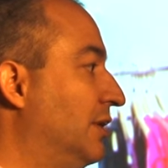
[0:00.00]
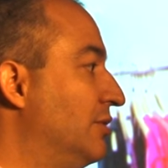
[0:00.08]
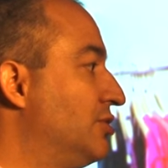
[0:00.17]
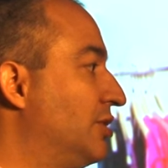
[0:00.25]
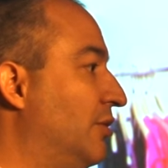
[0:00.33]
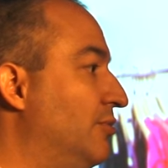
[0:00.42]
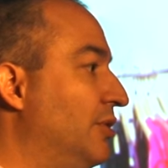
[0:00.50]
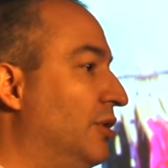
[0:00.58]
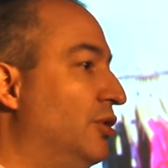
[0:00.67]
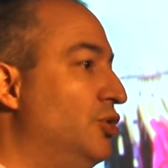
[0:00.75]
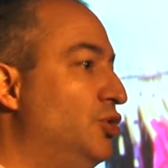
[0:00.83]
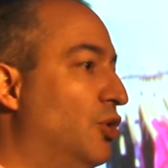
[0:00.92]
And so
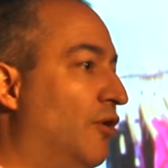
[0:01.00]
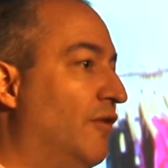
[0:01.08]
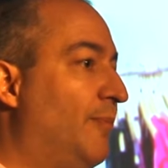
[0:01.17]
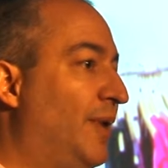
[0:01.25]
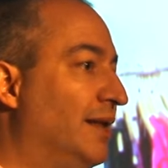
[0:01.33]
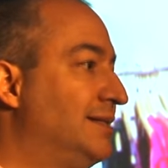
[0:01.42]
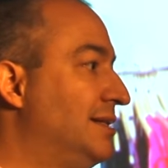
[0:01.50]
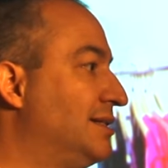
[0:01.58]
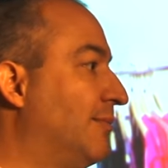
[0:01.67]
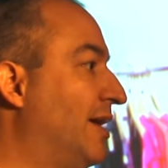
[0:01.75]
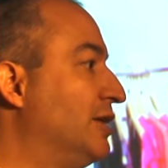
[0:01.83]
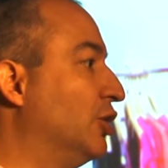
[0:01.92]
your ability
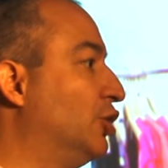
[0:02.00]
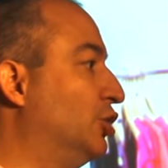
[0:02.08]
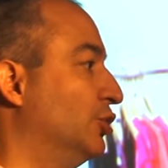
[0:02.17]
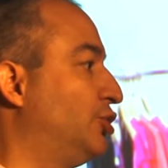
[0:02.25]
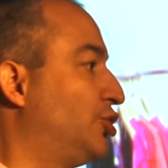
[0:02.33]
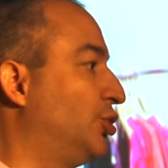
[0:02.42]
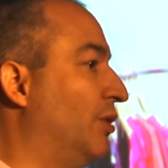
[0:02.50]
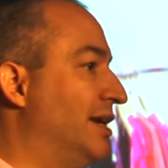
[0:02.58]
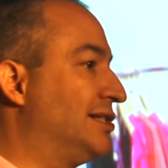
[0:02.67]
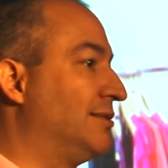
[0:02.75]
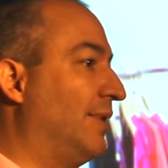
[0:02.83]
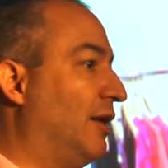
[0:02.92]
to make a good
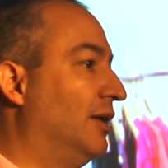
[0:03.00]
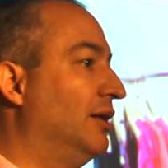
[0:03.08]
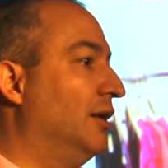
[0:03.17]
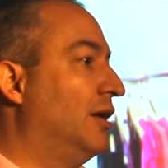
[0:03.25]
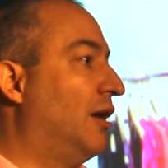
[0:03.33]
choice about,